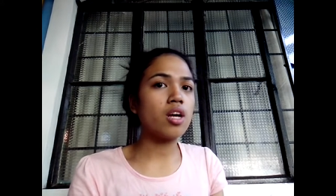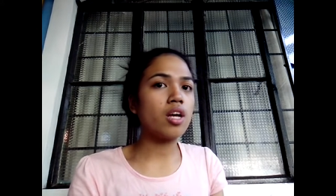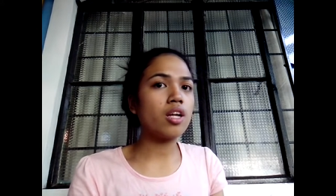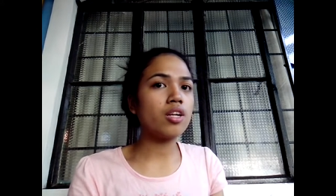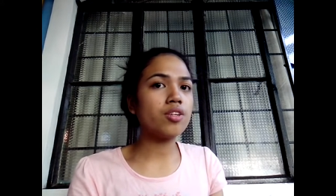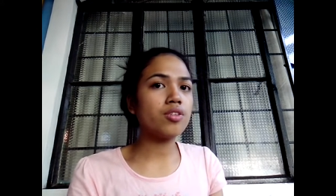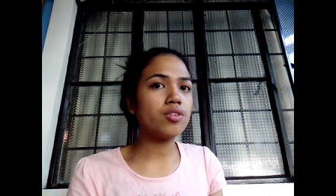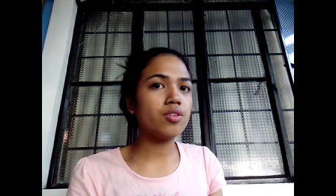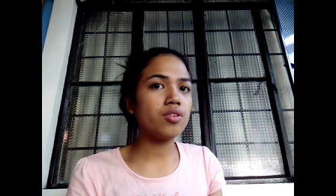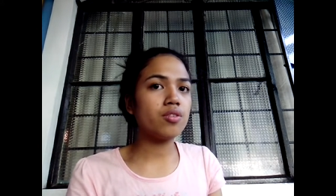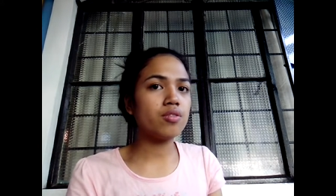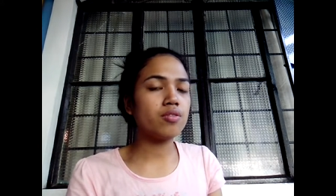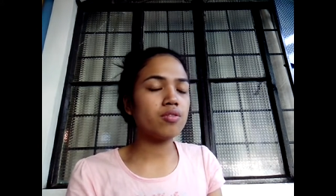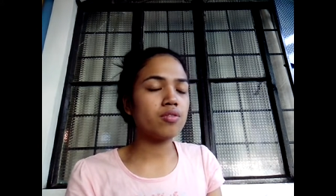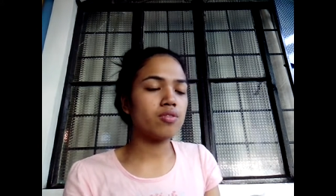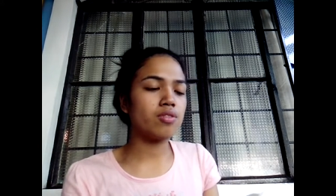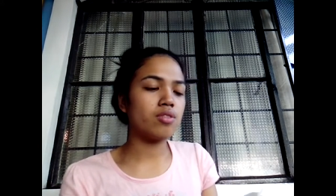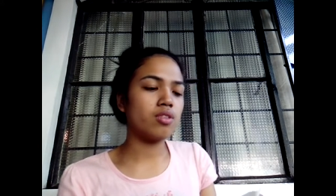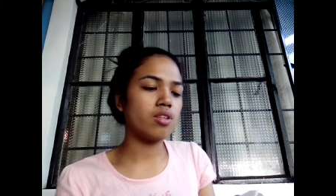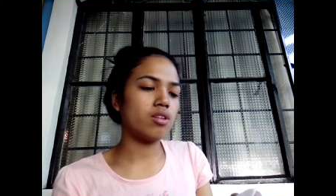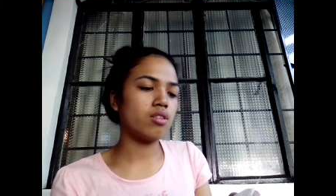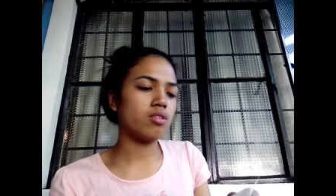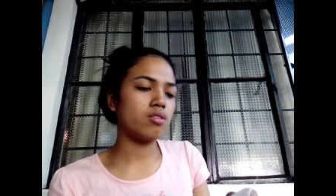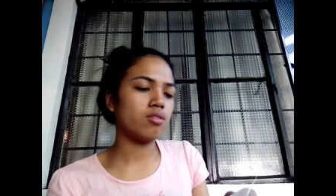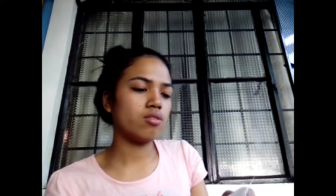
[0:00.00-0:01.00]
I don't know
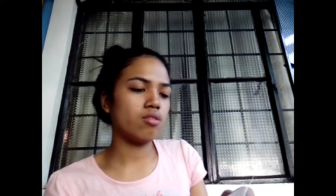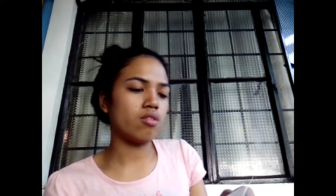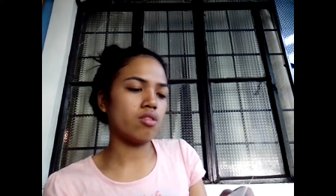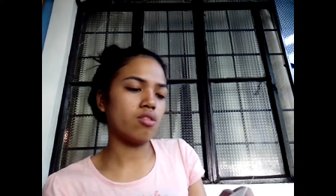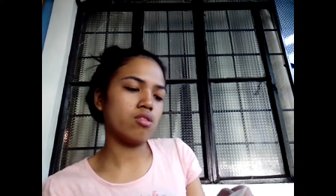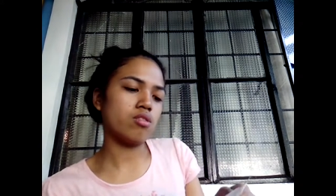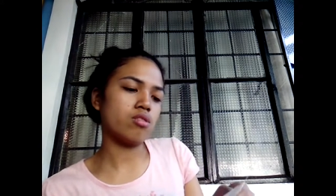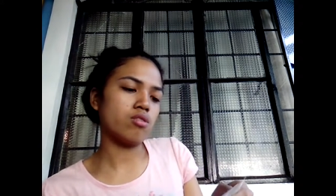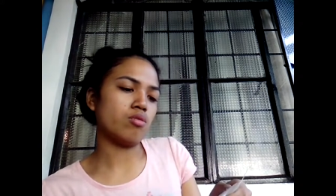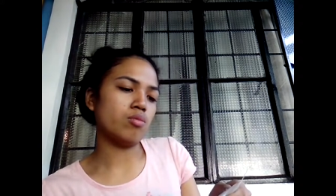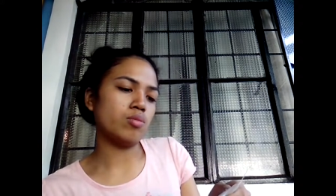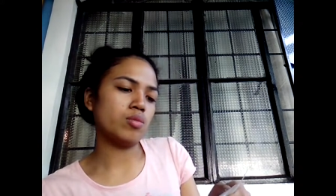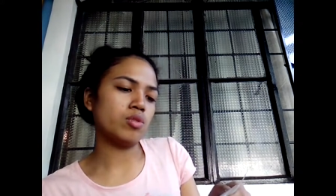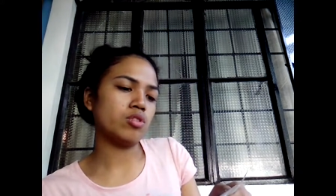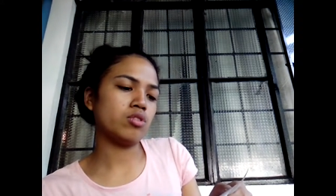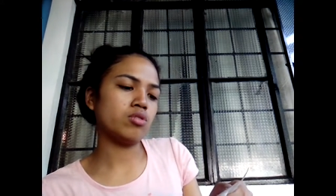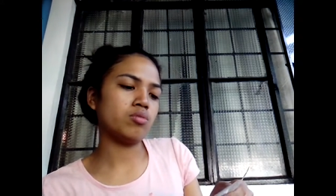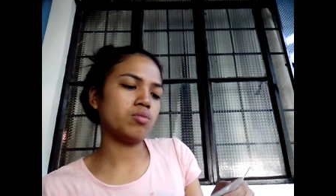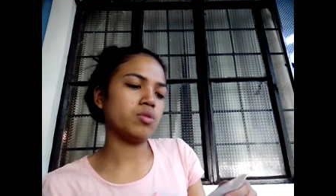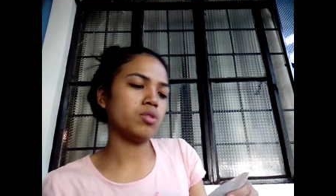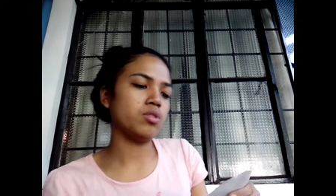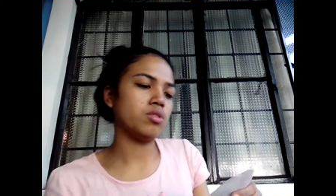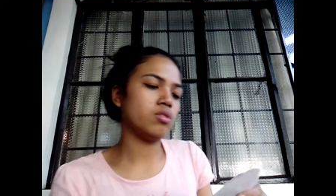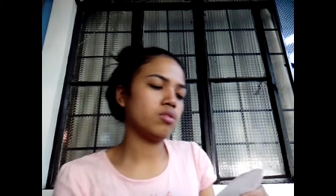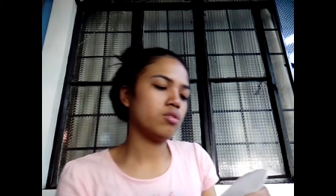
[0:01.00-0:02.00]
if that costs so much,
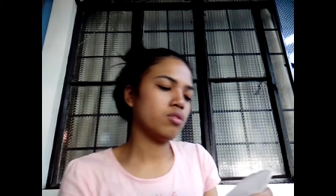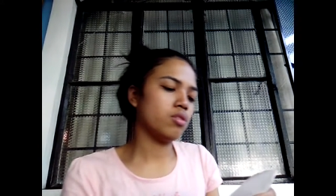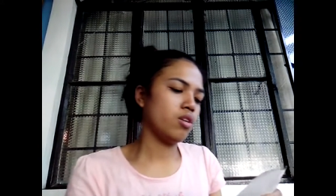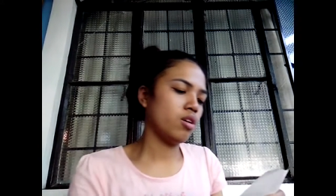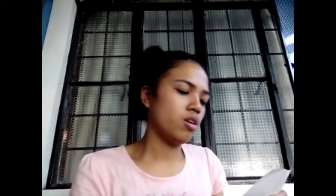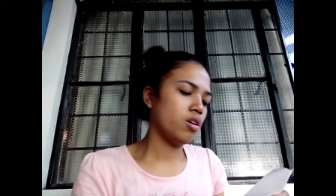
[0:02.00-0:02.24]
but